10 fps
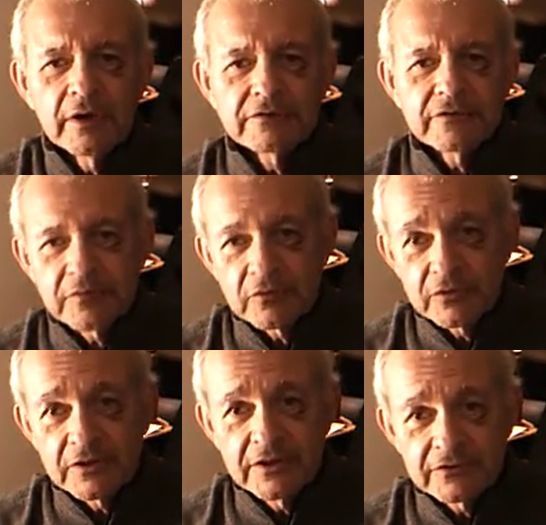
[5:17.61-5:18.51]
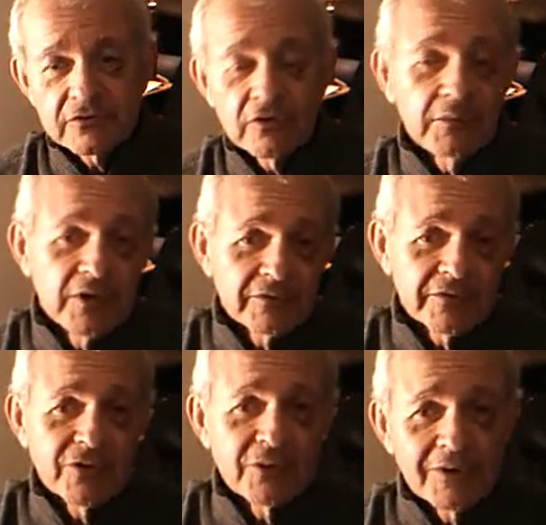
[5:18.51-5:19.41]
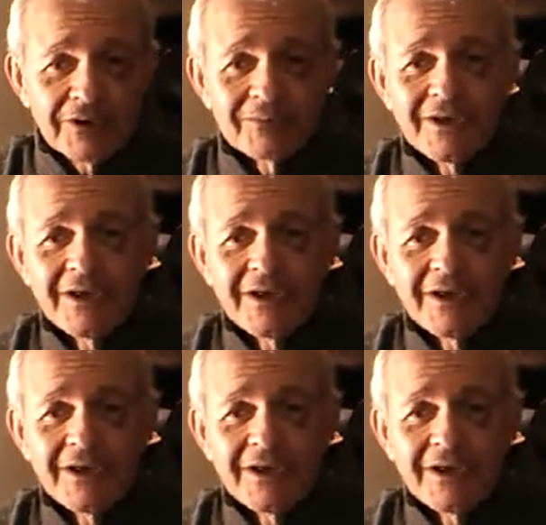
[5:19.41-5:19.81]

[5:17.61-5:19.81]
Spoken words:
except there really is no above and no below.